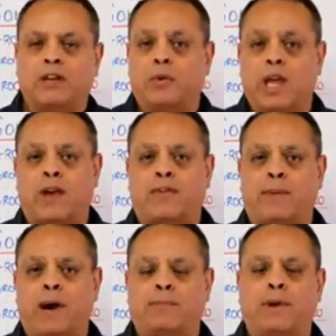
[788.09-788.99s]
If we have our
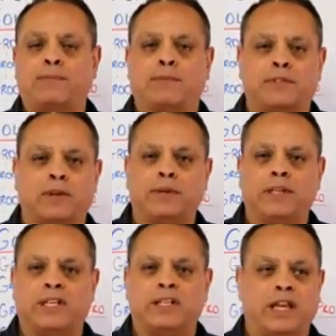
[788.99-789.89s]
pop-ups, if
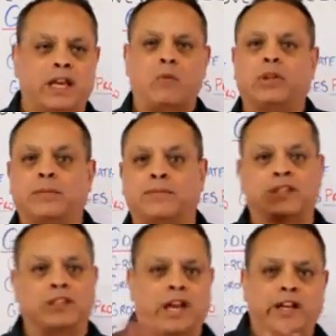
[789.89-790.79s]
somebody says, hey, I want them
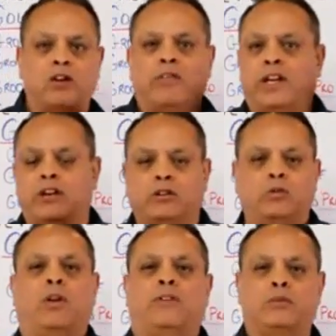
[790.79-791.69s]
to slide in over here and
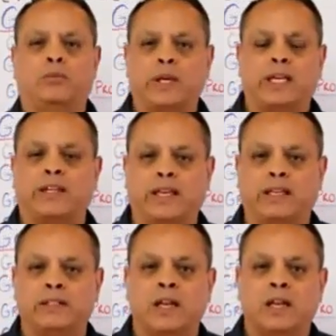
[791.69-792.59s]
do all these wicked
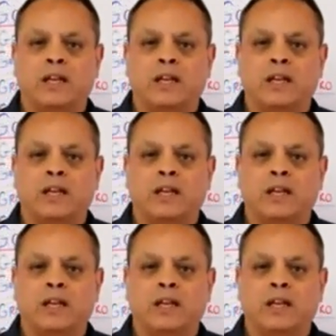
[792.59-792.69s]
things,